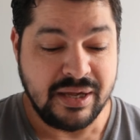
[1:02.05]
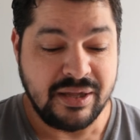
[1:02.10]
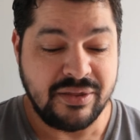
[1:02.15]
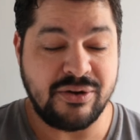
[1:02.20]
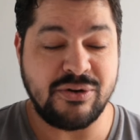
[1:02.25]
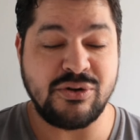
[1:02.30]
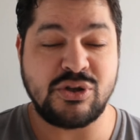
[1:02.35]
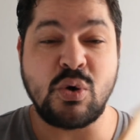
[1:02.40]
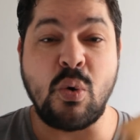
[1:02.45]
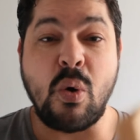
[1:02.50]

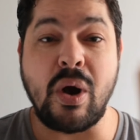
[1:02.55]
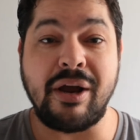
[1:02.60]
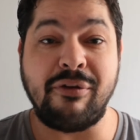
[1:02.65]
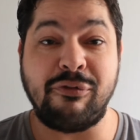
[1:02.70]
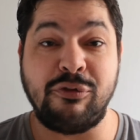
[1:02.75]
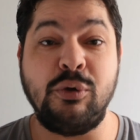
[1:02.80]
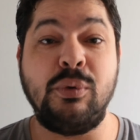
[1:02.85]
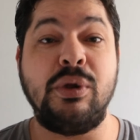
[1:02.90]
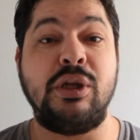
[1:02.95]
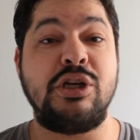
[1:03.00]
There's quite a
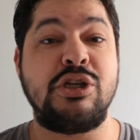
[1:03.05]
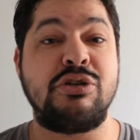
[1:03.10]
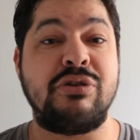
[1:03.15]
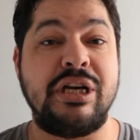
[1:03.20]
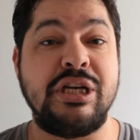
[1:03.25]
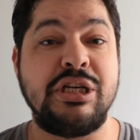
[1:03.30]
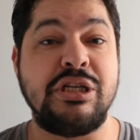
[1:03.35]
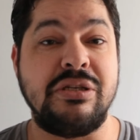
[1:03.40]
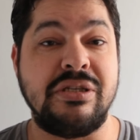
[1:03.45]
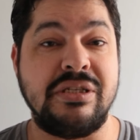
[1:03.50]
few
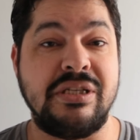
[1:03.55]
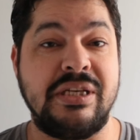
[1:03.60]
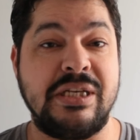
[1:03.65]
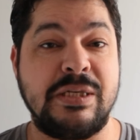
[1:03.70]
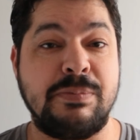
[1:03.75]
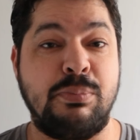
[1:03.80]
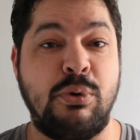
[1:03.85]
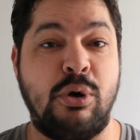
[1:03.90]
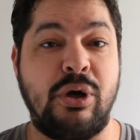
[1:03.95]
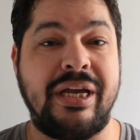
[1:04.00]
illustrations in
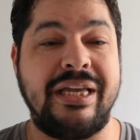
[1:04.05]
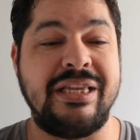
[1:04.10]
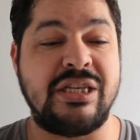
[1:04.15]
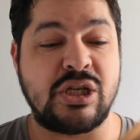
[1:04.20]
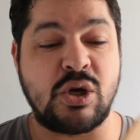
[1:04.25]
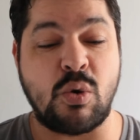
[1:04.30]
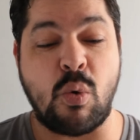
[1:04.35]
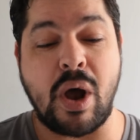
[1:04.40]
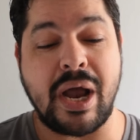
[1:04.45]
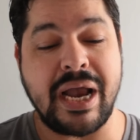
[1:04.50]
this book. It's
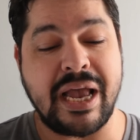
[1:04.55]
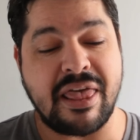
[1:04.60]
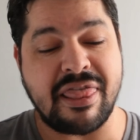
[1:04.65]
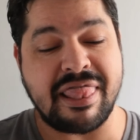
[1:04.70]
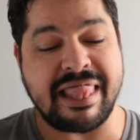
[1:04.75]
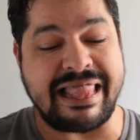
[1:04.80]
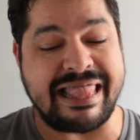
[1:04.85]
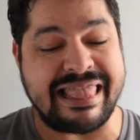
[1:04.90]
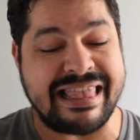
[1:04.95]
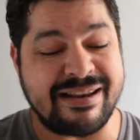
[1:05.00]
quite a
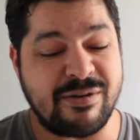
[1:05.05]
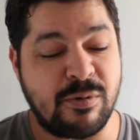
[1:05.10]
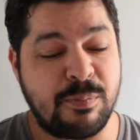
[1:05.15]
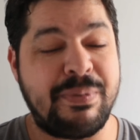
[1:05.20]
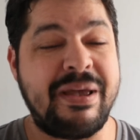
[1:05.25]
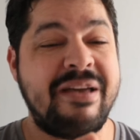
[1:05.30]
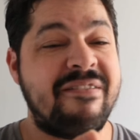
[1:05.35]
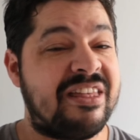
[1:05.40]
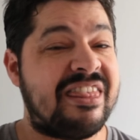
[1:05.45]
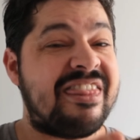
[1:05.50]
little
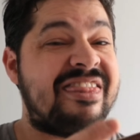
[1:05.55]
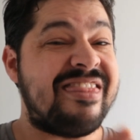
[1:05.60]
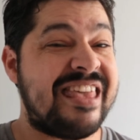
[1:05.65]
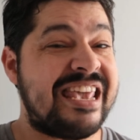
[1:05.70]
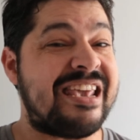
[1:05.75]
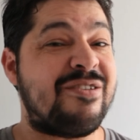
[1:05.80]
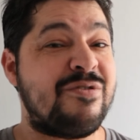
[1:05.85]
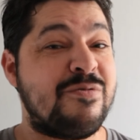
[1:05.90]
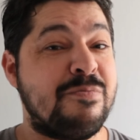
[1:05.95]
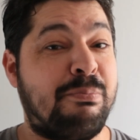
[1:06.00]
bit of a
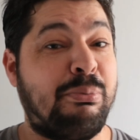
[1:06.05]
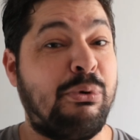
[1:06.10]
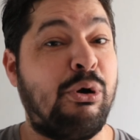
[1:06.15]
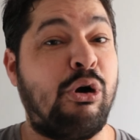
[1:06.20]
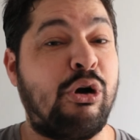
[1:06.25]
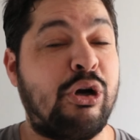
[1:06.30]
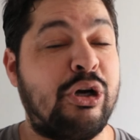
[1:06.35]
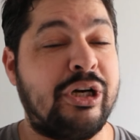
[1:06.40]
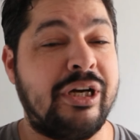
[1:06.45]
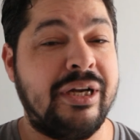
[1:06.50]
thicker
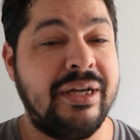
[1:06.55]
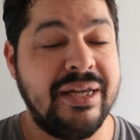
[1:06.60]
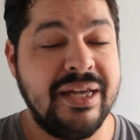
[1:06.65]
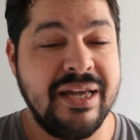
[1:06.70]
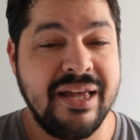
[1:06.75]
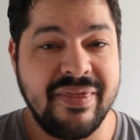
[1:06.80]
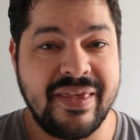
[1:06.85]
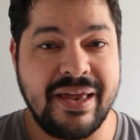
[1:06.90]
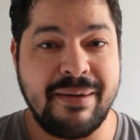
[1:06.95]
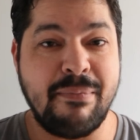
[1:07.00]
book
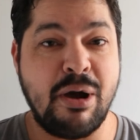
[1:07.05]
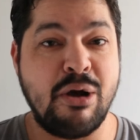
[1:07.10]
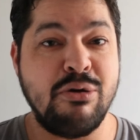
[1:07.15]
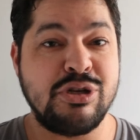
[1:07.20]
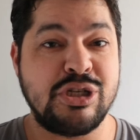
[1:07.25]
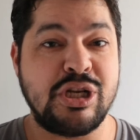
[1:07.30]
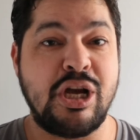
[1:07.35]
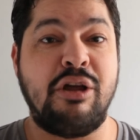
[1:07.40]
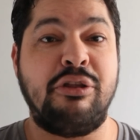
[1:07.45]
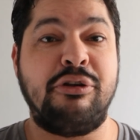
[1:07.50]
than
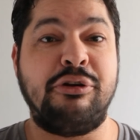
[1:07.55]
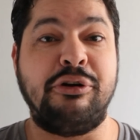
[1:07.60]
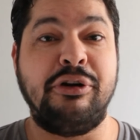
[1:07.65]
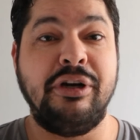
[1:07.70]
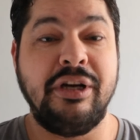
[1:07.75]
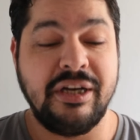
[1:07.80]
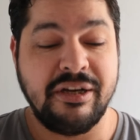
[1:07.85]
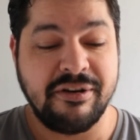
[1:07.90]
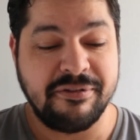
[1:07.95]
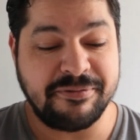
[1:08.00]
most other
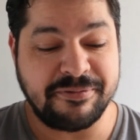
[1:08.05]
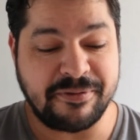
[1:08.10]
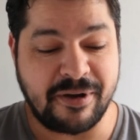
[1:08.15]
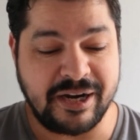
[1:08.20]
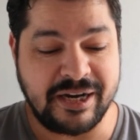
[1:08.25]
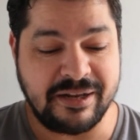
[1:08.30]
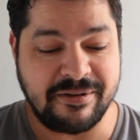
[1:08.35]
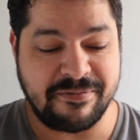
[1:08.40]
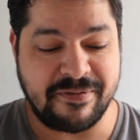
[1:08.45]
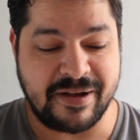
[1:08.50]

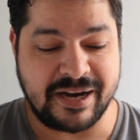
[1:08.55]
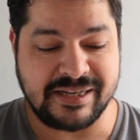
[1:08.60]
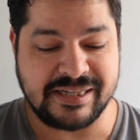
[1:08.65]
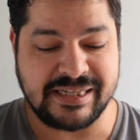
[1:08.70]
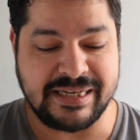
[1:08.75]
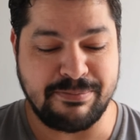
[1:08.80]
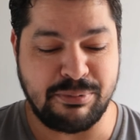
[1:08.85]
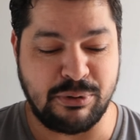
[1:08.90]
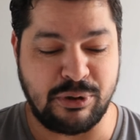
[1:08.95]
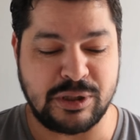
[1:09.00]
fighting
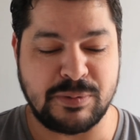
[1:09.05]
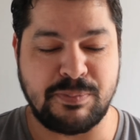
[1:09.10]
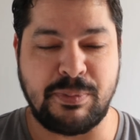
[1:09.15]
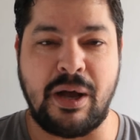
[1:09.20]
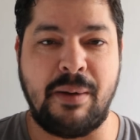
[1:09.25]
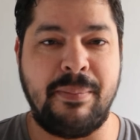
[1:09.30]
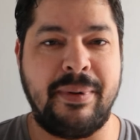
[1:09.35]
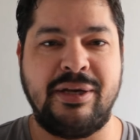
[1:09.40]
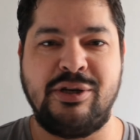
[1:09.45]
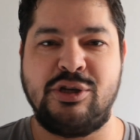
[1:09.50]
fantasy books, but
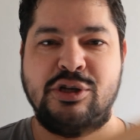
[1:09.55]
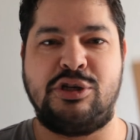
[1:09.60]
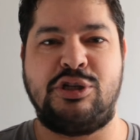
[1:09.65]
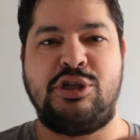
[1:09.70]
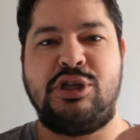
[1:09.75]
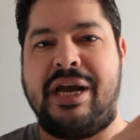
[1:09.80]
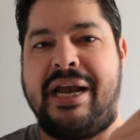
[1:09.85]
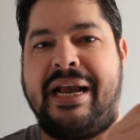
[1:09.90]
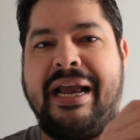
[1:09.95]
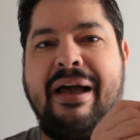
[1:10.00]
I mean, just
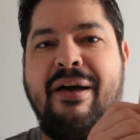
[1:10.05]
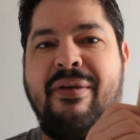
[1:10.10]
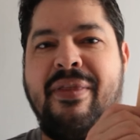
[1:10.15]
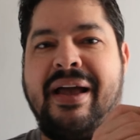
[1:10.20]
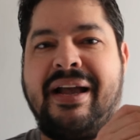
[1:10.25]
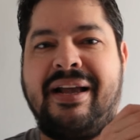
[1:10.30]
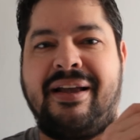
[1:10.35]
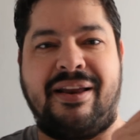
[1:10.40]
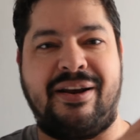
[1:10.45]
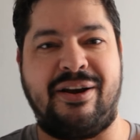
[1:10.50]
check out
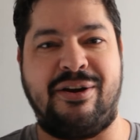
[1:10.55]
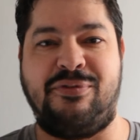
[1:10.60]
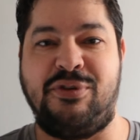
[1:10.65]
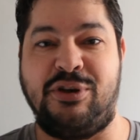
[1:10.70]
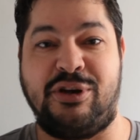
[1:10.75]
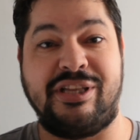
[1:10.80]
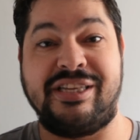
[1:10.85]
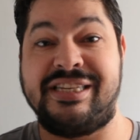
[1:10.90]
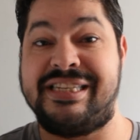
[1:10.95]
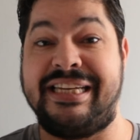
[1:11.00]
that. I don't know if you
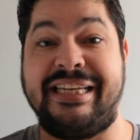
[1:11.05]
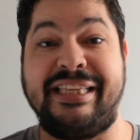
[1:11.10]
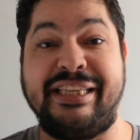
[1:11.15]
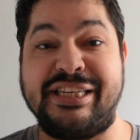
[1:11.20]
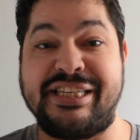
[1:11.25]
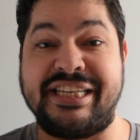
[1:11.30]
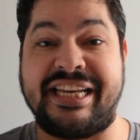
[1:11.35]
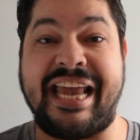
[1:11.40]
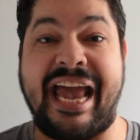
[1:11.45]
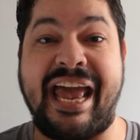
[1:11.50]
can see
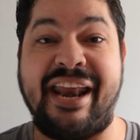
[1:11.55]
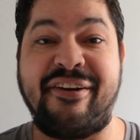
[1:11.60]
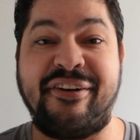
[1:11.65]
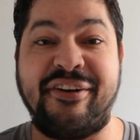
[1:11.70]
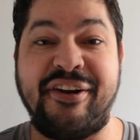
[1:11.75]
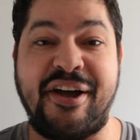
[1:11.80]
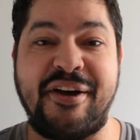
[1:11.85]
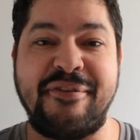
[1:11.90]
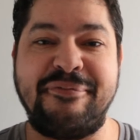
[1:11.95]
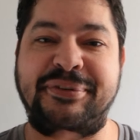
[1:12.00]
this again or
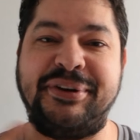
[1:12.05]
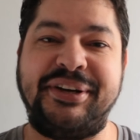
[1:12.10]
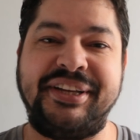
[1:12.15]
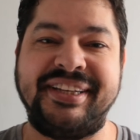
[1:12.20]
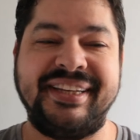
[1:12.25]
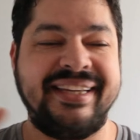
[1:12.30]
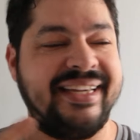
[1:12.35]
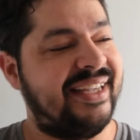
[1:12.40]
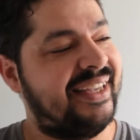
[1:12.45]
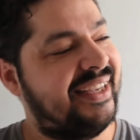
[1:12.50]
not, but
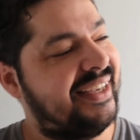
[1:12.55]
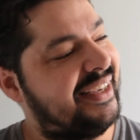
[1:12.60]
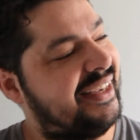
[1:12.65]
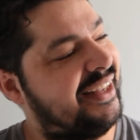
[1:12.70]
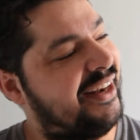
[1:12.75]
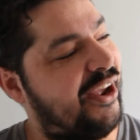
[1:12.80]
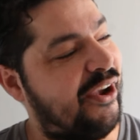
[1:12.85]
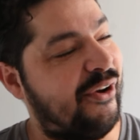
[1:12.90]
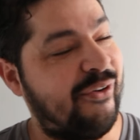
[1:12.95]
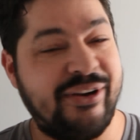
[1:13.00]

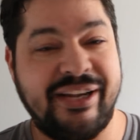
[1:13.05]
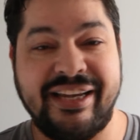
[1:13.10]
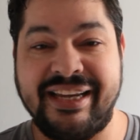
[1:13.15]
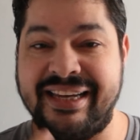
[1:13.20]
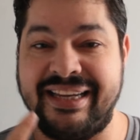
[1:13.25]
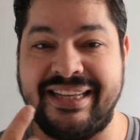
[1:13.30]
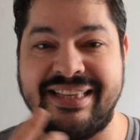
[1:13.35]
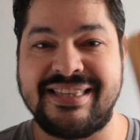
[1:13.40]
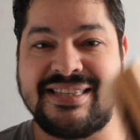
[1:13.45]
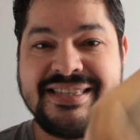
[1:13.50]

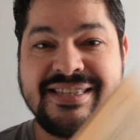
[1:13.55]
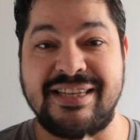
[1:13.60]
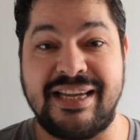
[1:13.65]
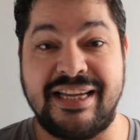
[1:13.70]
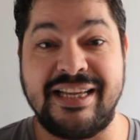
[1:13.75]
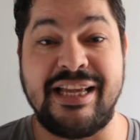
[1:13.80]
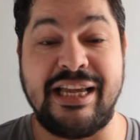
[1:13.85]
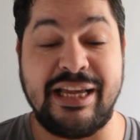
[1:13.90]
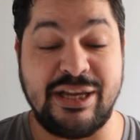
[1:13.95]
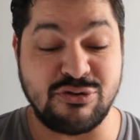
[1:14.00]
it
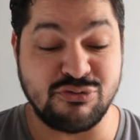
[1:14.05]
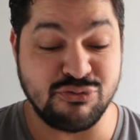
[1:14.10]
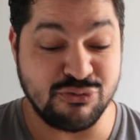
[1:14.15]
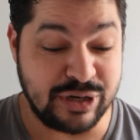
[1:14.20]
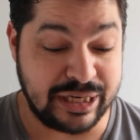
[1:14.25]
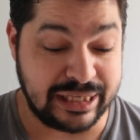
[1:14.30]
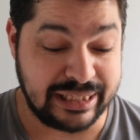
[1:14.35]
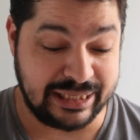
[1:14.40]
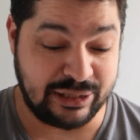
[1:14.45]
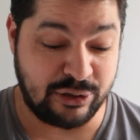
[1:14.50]
is
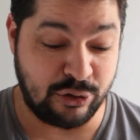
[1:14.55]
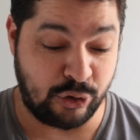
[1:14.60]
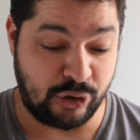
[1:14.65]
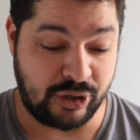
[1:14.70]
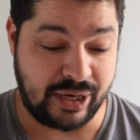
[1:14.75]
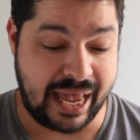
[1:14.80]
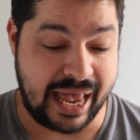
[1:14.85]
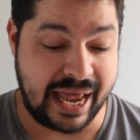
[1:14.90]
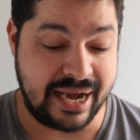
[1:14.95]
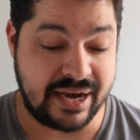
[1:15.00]
really
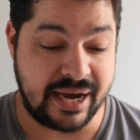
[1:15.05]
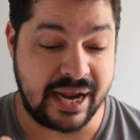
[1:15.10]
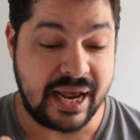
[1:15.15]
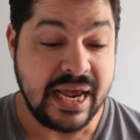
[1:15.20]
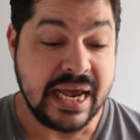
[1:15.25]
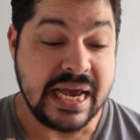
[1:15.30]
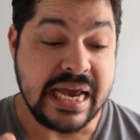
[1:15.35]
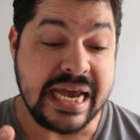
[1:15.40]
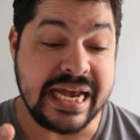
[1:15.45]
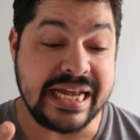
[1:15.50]
good, and
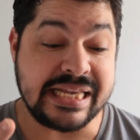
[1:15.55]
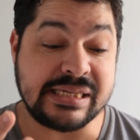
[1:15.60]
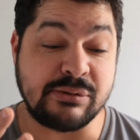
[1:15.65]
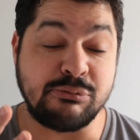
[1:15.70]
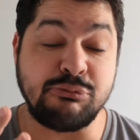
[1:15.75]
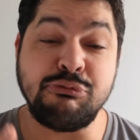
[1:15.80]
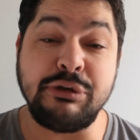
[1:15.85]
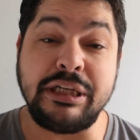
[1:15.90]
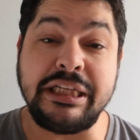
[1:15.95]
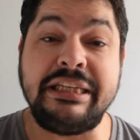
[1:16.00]
it's a
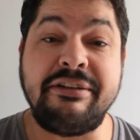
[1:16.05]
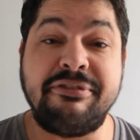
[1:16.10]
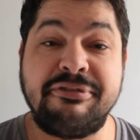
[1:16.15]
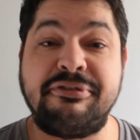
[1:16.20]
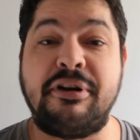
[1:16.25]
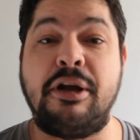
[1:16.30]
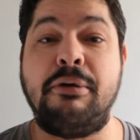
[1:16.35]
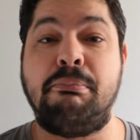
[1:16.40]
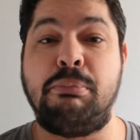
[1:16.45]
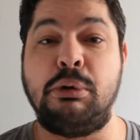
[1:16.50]
really
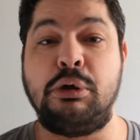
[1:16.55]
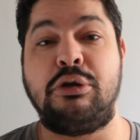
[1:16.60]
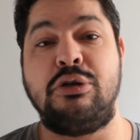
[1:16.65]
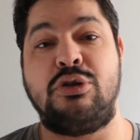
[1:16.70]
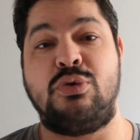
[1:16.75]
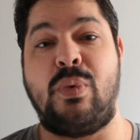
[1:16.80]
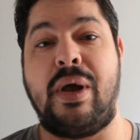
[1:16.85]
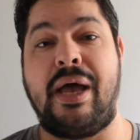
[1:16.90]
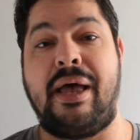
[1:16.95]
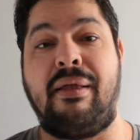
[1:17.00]
fun book
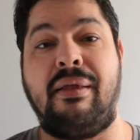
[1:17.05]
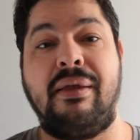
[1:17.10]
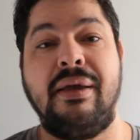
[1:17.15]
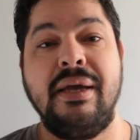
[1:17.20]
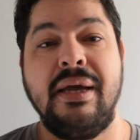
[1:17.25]
as well.